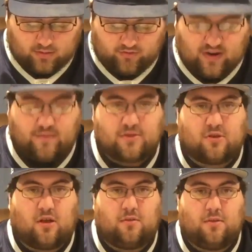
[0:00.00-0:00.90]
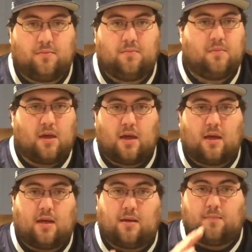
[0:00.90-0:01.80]
Travis Coleman.
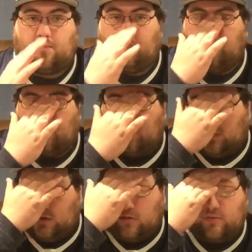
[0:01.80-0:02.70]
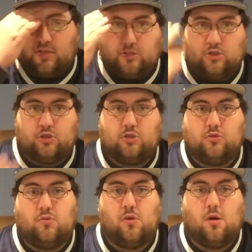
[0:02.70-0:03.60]
You know, these
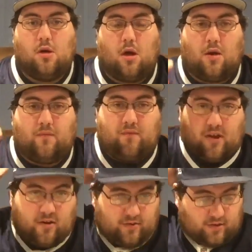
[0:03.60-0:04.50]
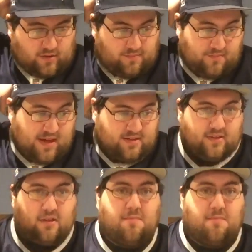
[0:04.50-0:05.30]
two are they're the best.